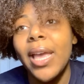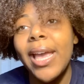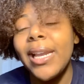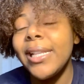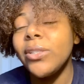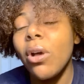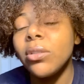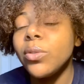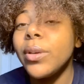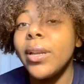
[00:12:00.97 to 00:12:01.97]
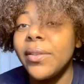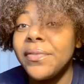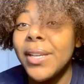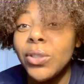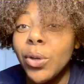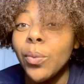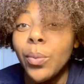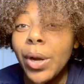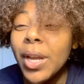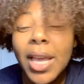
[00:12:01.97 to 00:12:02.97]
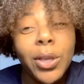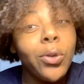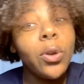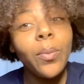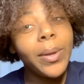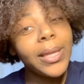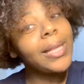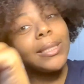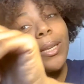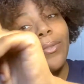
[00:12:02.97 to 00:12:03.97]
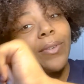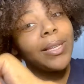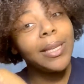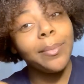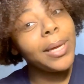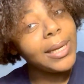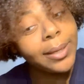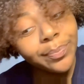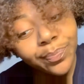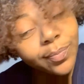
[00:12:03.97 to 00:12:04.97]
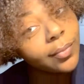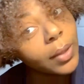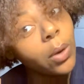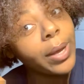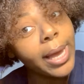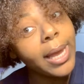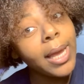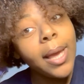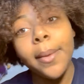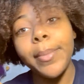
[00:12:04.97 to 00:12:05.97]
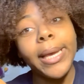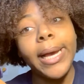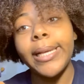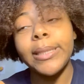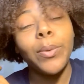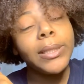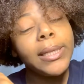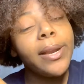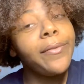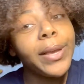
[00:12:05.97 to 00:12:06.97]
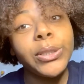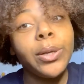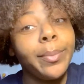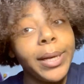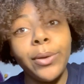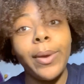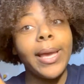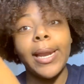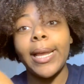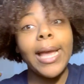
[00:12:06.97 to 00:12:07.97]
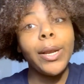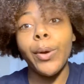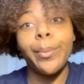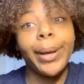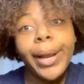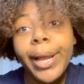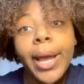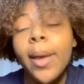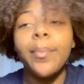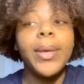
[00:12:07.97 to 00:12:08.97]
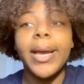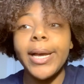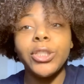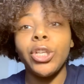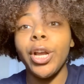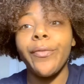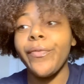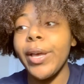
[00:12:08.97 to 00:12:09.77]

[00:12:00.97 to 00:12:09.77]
And this also could affect your work, and you don't want that to affect your money, okay? Because once it affects your money, you ain't gonna get no money, because you're